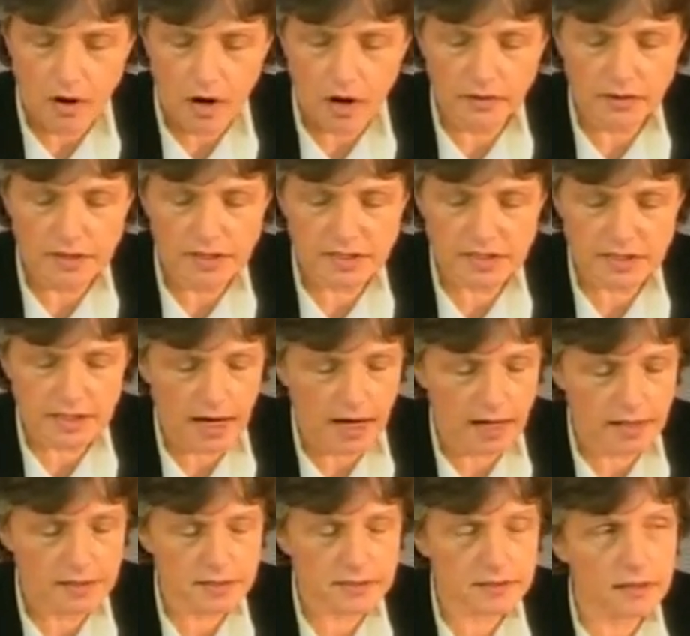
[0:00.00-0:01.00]
on the
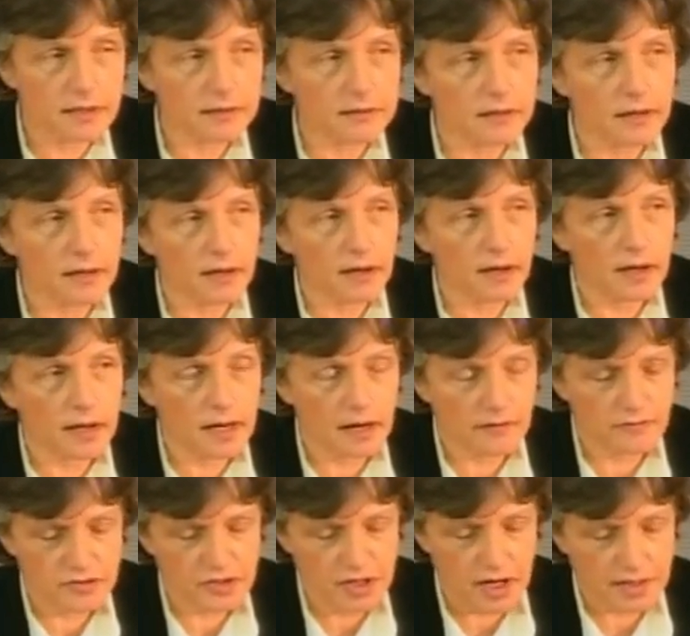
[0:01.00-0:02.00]
states that I
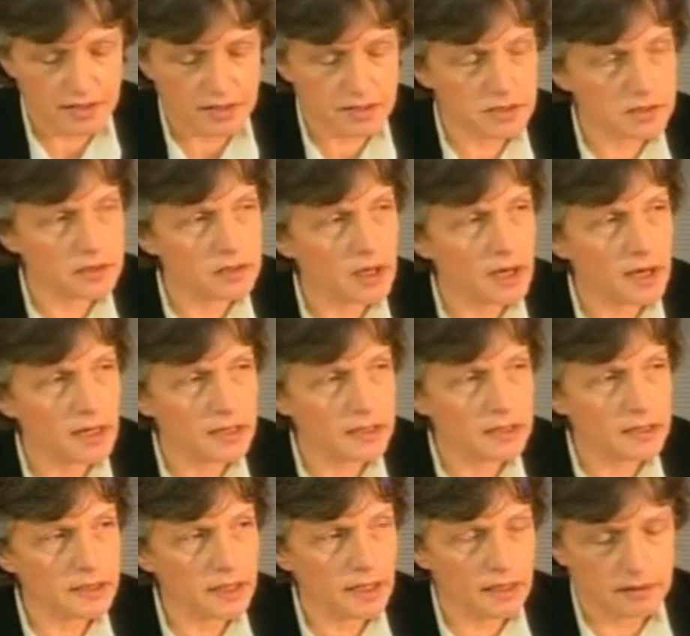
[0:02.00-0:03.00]
have just
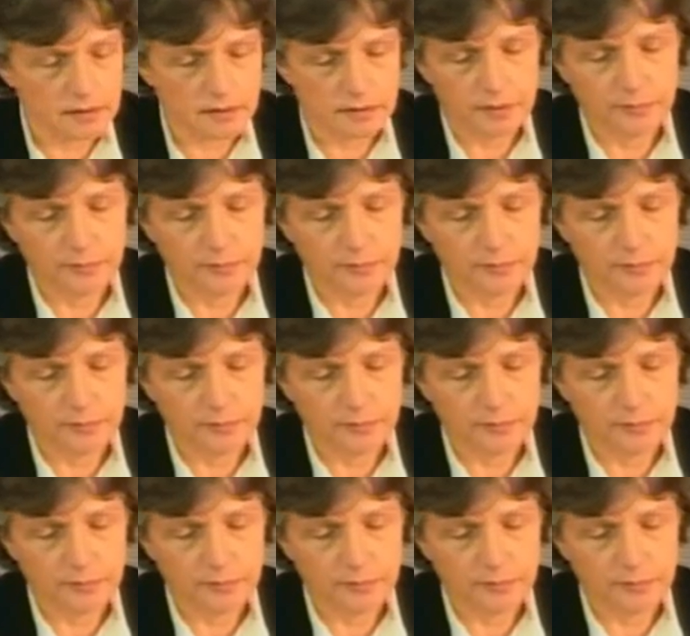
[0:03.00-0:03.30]
indicated.